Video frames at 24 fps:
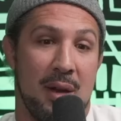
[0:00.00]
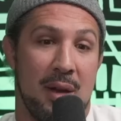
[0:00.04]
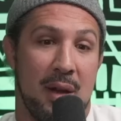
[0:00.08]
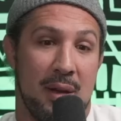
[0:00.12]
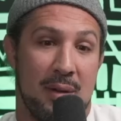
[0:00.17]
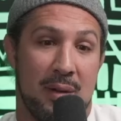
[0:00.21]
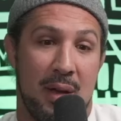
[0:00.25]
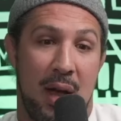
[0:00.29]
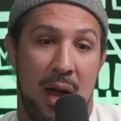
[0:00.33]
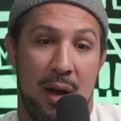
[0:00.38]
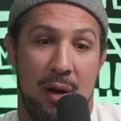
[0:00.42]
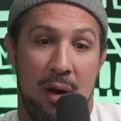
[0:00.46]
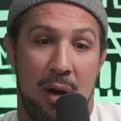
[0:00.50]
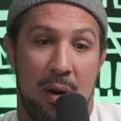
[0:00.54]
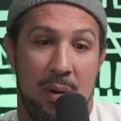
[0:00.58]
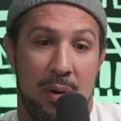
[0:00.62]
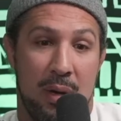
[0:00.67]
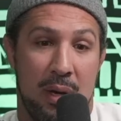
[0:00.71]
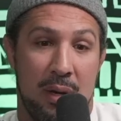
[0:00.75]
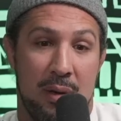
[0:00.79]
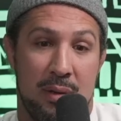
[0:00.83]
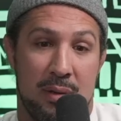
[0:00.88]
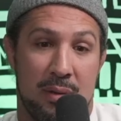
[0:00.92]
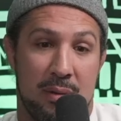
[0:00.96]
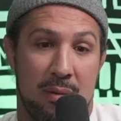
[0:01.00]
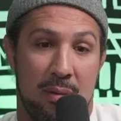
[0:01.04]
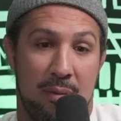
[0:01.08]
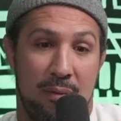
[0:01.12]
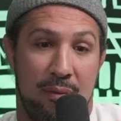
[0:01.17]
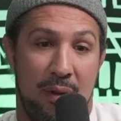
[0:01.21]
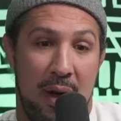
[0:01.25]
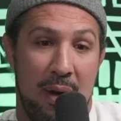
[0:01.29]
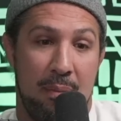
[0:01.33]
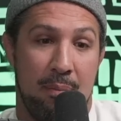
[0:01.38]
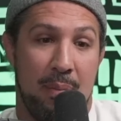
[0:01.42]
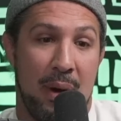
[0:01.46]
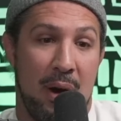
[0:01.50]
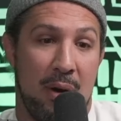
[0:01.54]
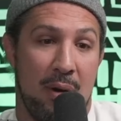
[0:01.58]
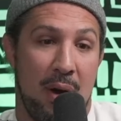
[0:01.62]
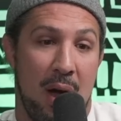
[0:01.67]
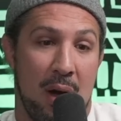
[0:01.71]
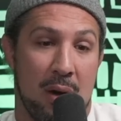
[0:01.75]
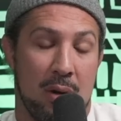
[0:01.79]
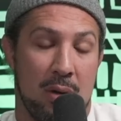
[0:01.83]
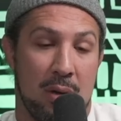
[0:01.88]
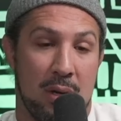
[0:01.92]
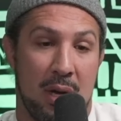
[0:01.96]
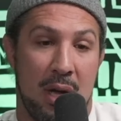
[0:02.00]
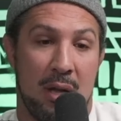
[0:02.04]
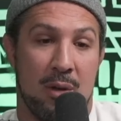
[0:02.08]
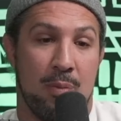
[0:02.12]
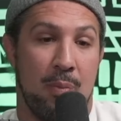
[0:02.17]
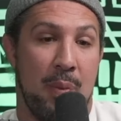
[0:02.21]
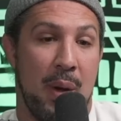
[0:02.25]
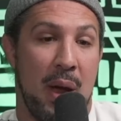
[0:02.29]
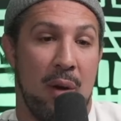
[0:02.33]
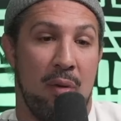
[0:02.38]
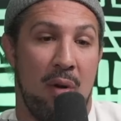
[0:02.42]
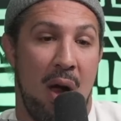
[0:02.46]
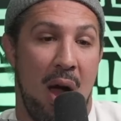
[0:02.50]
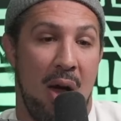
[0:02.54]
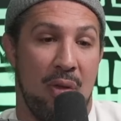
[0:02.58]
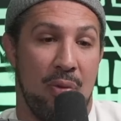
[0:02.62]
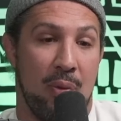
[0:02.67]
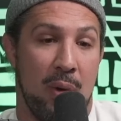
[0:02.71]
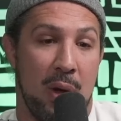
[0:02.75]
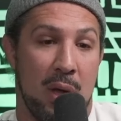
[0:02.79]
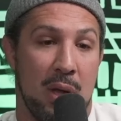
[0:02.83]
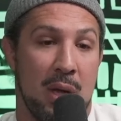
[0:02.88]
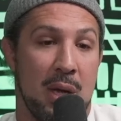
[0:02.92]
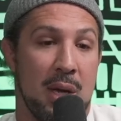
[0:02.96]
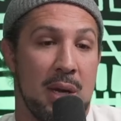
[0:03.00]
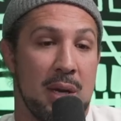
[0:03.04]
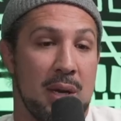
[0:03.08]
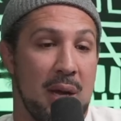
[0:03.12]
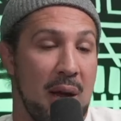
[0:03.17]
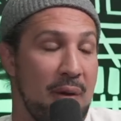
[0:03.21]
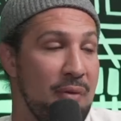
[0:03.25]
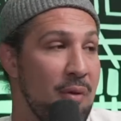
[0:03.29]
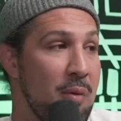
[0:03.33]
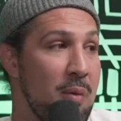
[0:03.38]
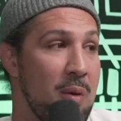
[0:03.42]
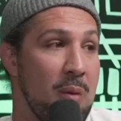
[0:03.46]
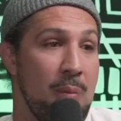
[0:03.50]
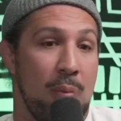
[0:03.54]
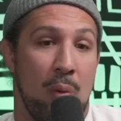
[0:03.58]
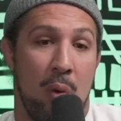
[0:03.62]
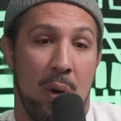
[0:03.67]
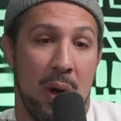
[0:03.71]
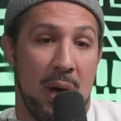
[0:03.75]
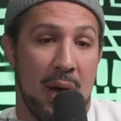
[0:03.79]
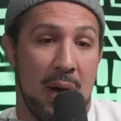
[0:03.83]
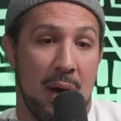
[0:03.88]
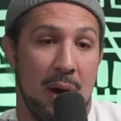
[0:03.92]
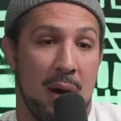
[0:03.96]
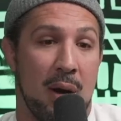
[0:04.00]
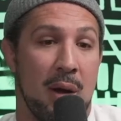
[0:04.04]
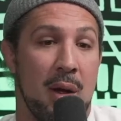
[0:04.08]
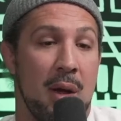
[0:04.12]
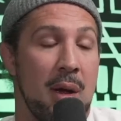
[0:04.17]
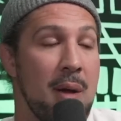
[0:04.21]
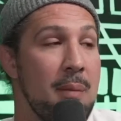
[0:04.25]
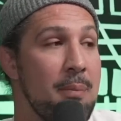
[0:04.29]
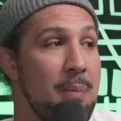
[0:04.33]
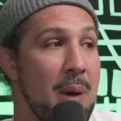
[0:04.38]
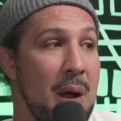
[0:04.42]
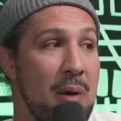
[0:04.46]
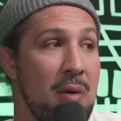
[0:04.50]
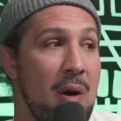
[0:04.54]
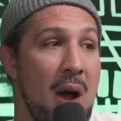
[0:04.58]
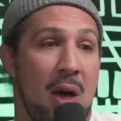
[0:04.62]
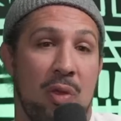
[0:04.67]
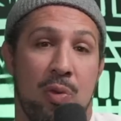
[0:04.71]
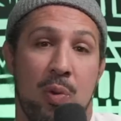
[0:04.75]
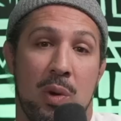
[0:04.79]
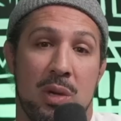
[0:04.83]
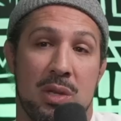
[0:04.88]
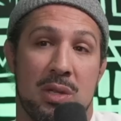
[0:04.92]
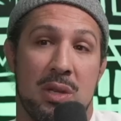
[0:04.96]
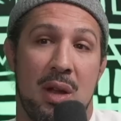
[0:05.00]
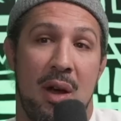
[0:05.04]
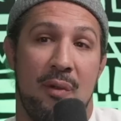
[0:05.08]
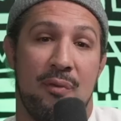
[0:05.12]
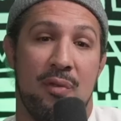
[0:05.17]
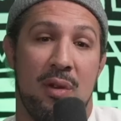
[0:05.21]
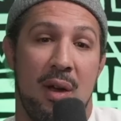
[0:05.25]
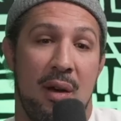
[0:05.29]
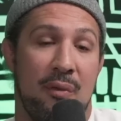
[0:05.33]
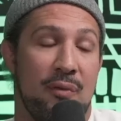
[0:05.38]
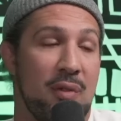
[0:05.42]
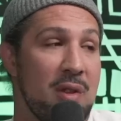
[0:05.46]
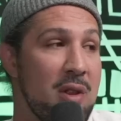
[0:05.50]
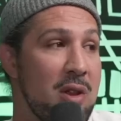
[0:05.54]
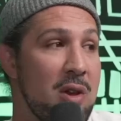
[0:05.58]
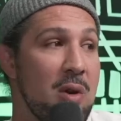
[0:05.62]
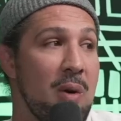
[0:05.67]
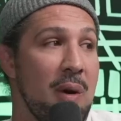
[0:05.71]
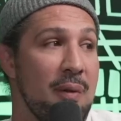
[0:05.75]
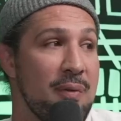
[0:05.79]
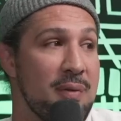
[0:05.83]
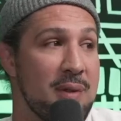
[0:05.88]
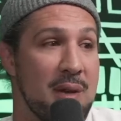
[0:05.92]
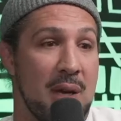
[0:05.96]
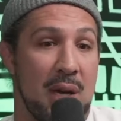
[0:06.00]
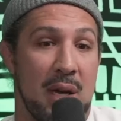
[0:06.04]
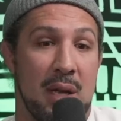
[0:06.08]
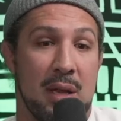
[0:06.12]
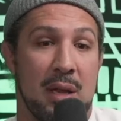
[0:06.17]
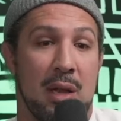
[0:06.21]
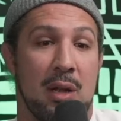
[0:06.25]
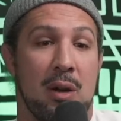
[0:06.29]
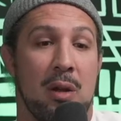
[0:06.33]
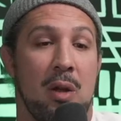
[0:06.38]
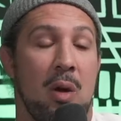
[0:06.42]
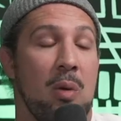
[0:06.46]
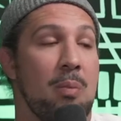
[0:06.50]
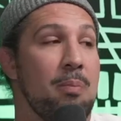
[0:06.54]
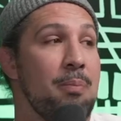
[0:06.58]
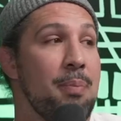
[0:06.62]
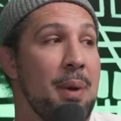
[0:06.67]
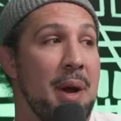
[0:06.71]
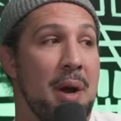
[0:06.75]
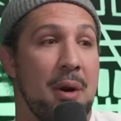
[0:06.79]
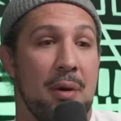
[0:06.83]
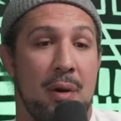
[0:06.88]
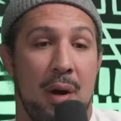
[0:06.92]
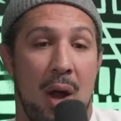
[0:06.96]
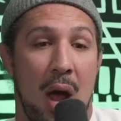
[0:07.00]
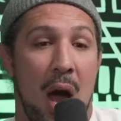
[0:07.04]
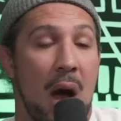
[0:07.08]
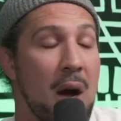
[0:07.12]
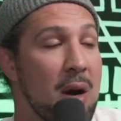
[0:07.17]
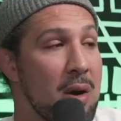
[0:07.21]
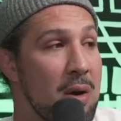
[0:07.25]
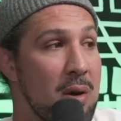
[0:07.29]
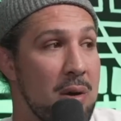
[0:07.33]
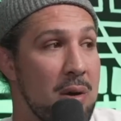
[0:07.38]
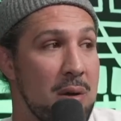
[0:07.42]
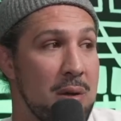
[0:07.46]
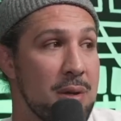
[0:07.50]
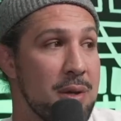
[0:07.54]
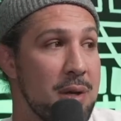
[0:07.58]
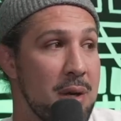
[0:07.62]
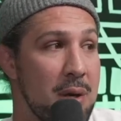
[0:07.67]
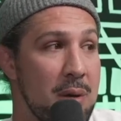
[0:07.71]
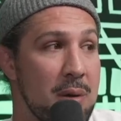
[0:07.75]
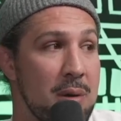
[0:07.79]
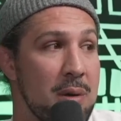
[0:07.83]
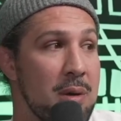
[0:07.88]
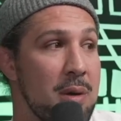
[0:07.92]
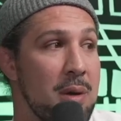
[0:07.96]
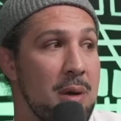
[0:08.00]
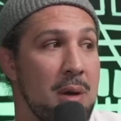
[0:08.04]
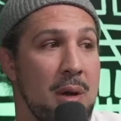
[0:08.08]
Next thing I know, he's fighting bare knuckle against Ben Rothwell. Take from your boy here. Ben Rothwell is tough enough in the UFC, let alone bare knuckle, mm-hmm. dude.